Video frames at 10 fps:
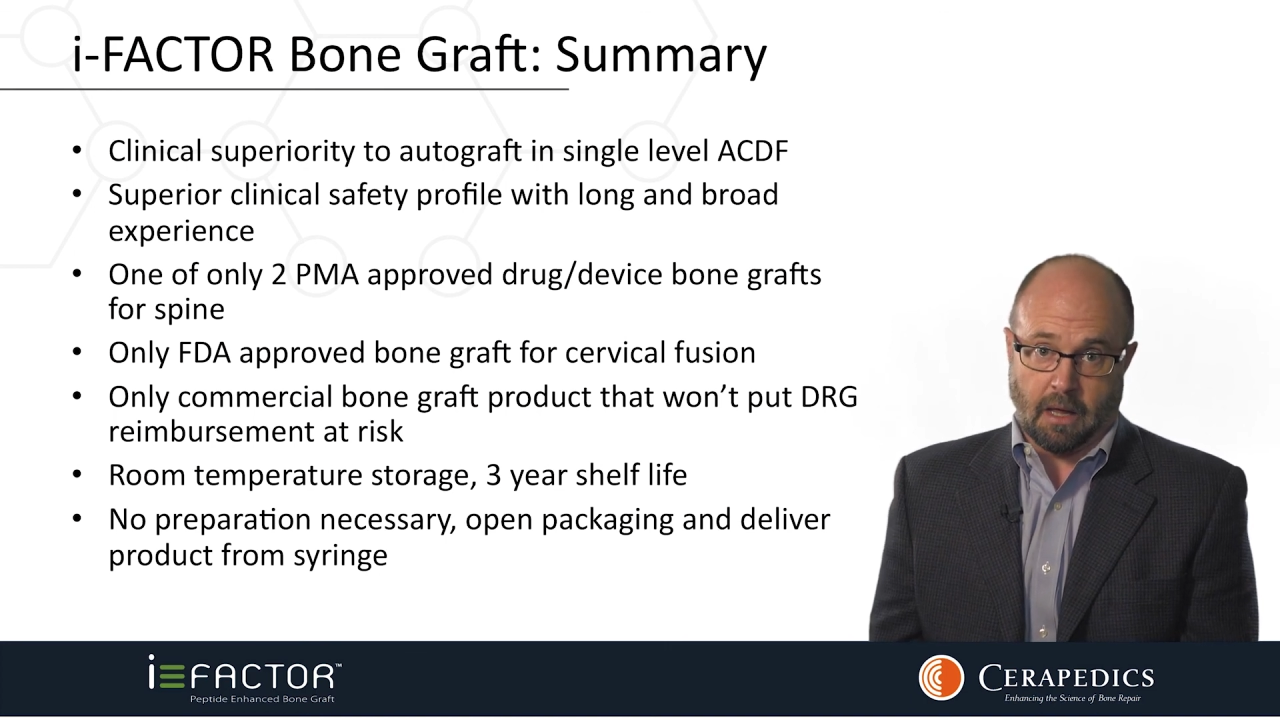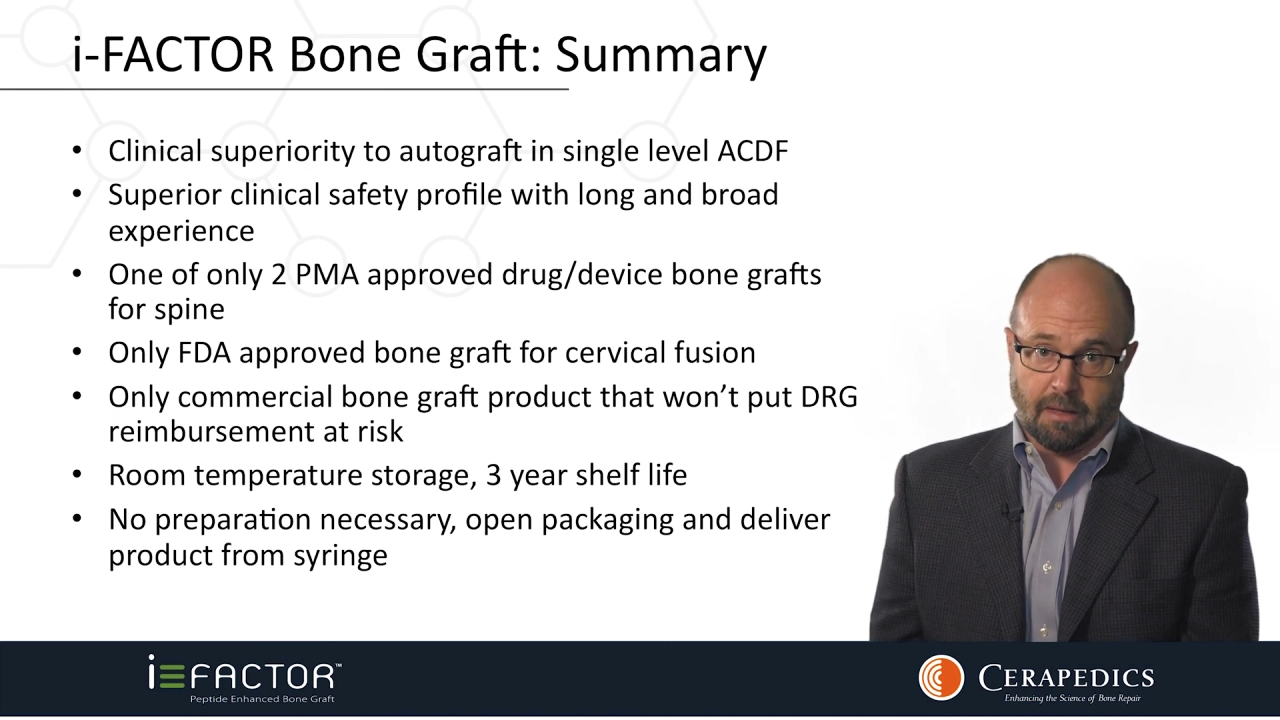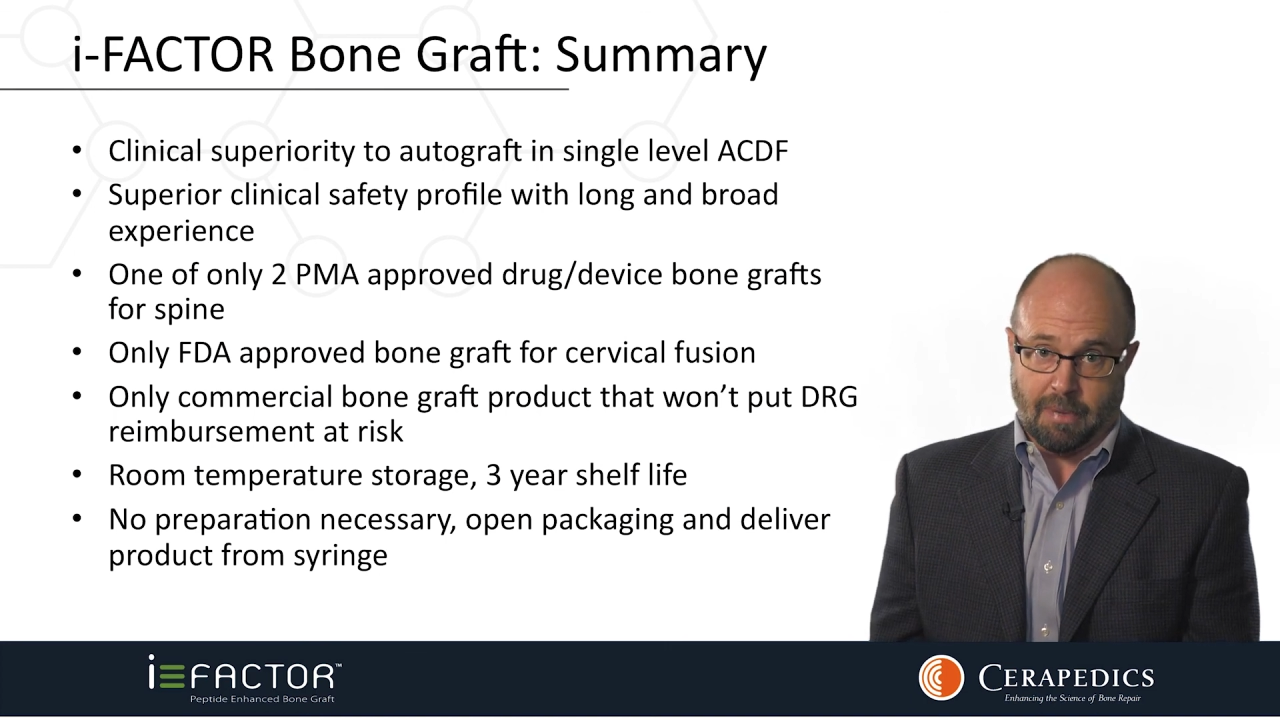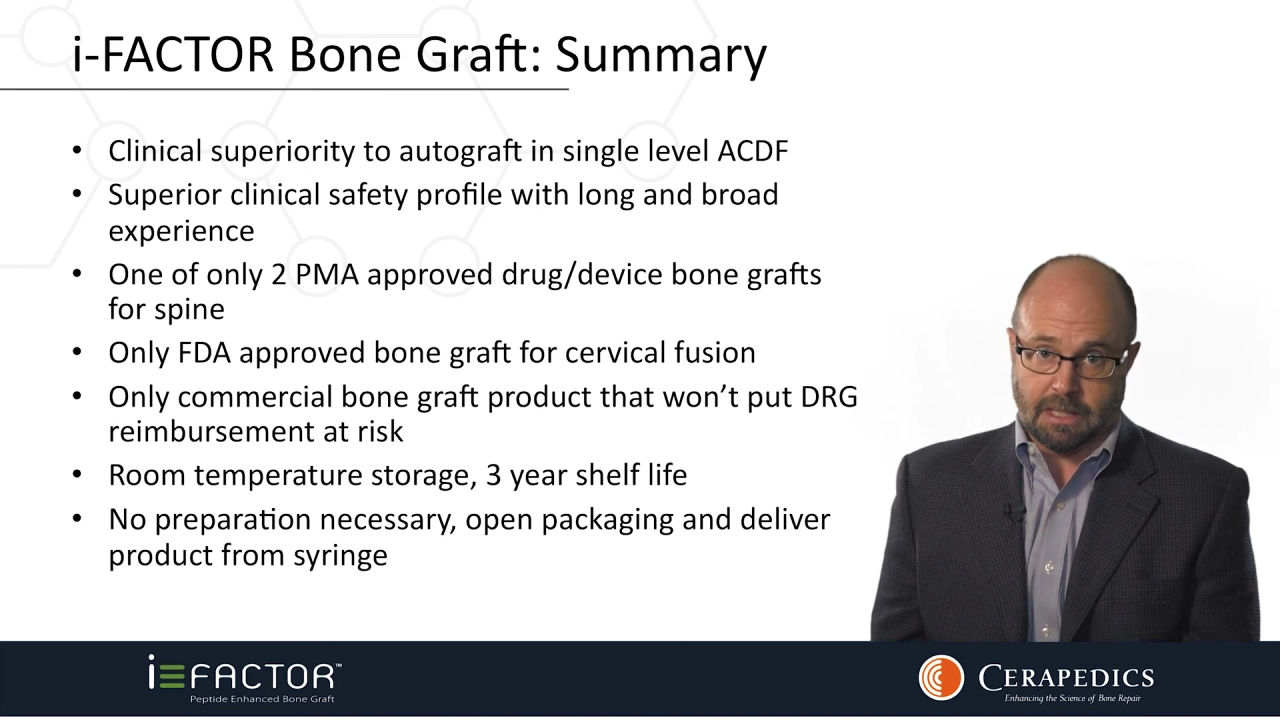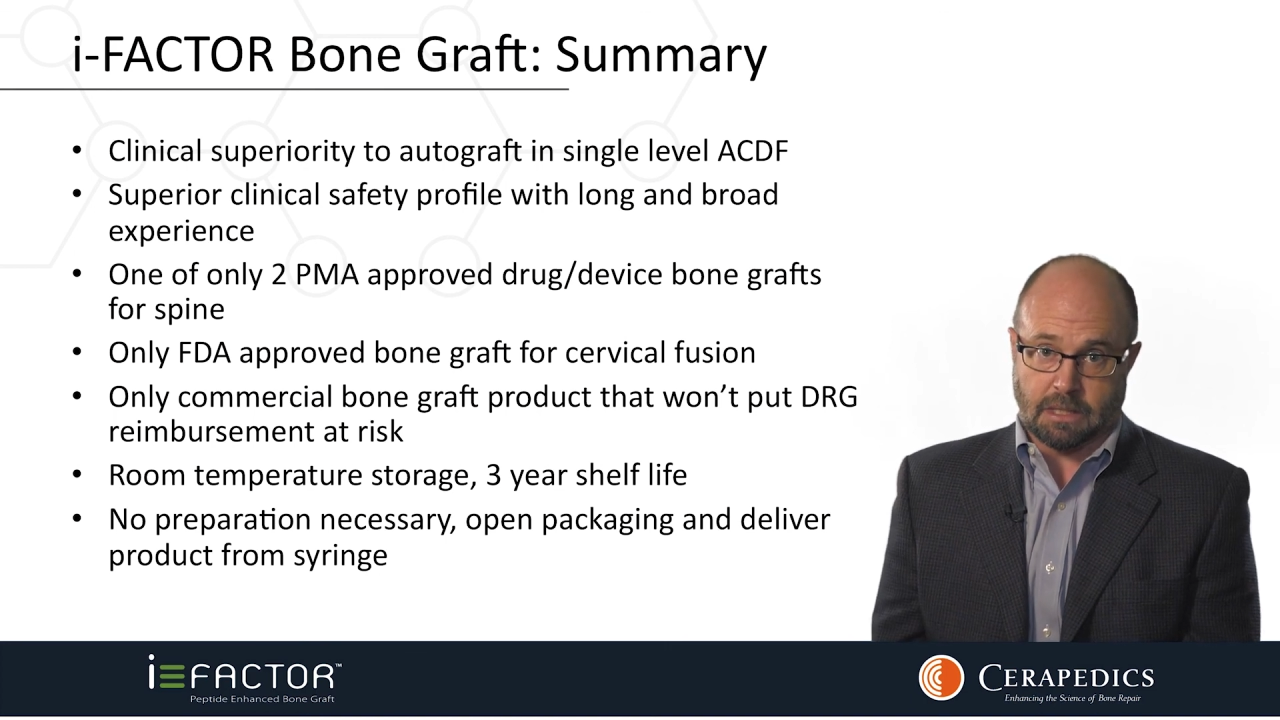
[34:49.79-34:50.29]
on
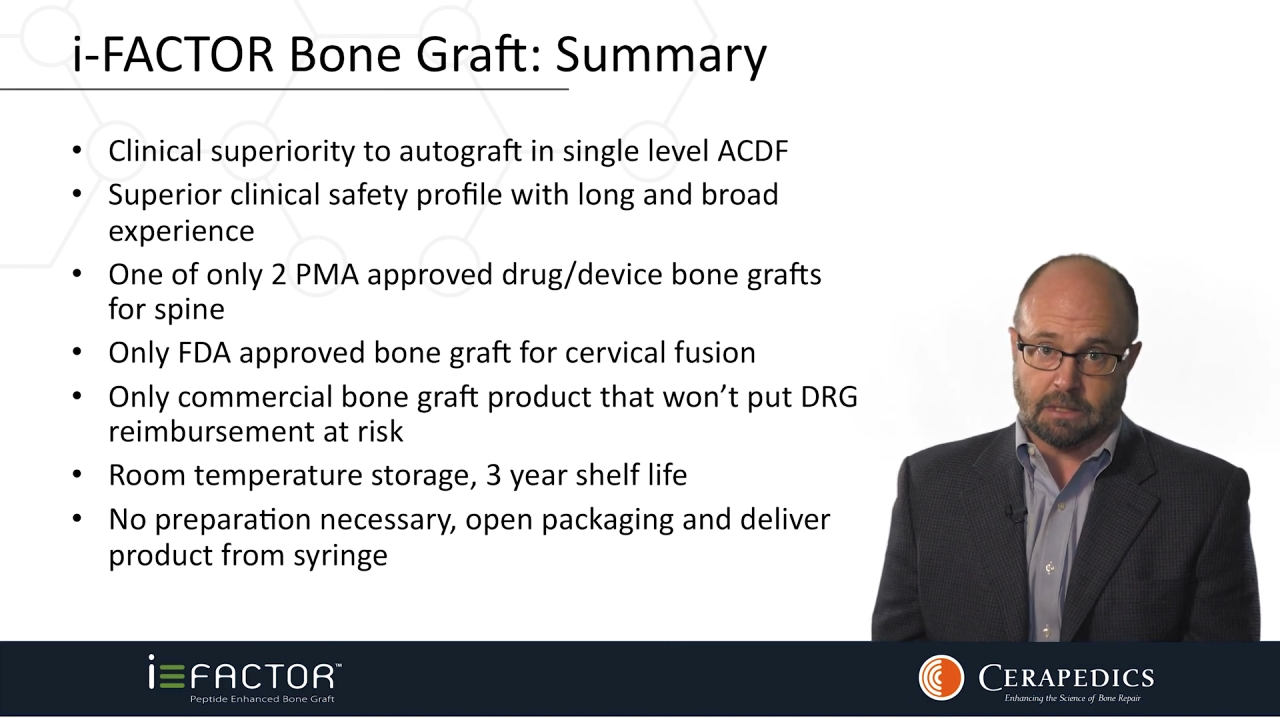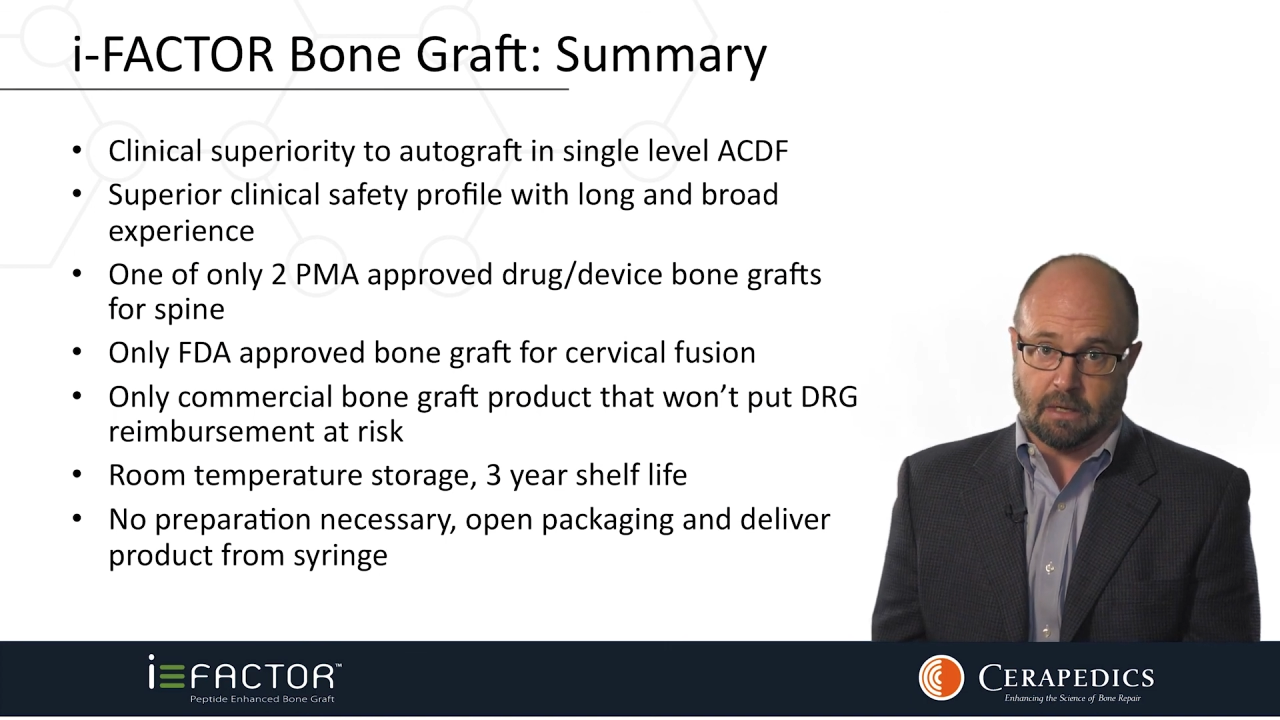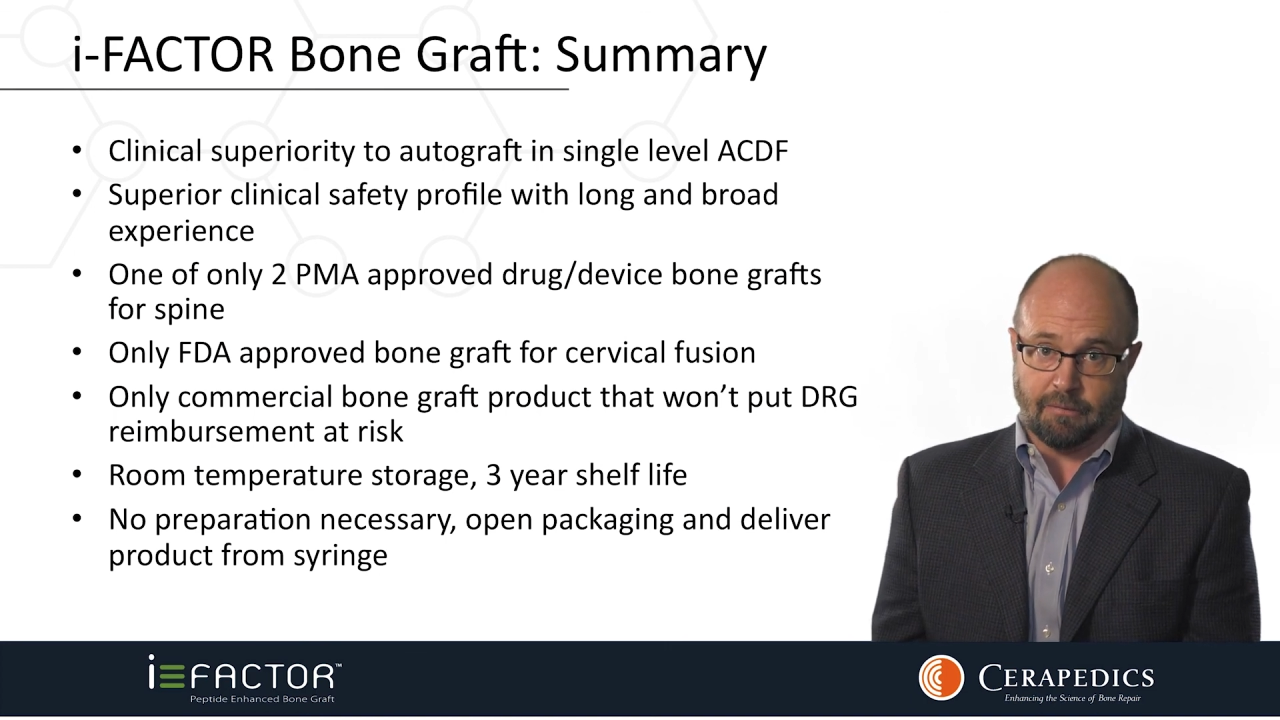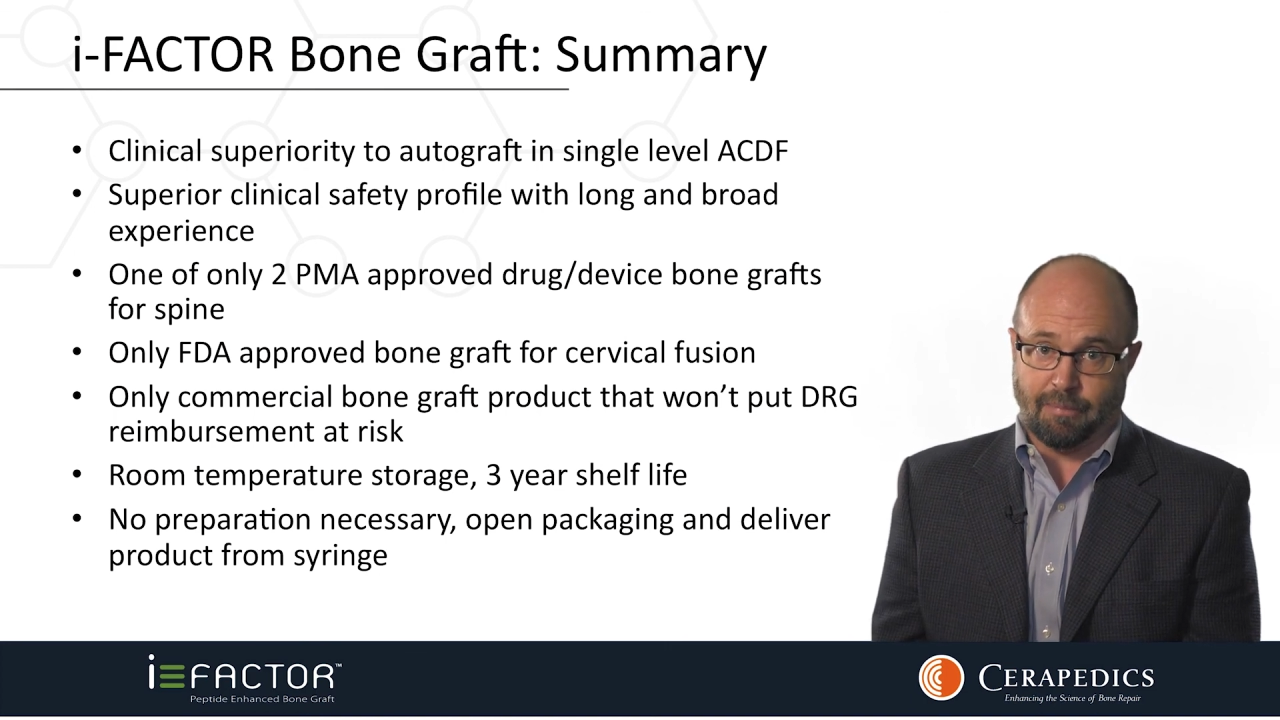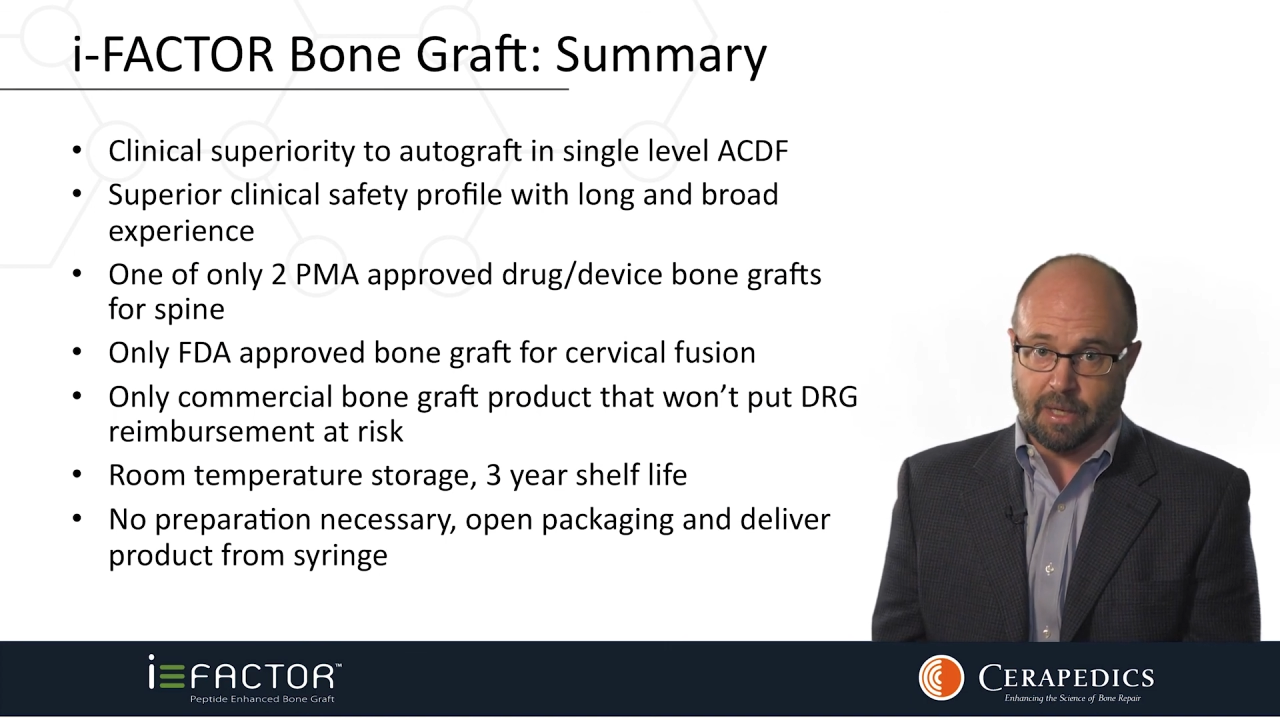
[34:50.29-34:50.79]
the basis of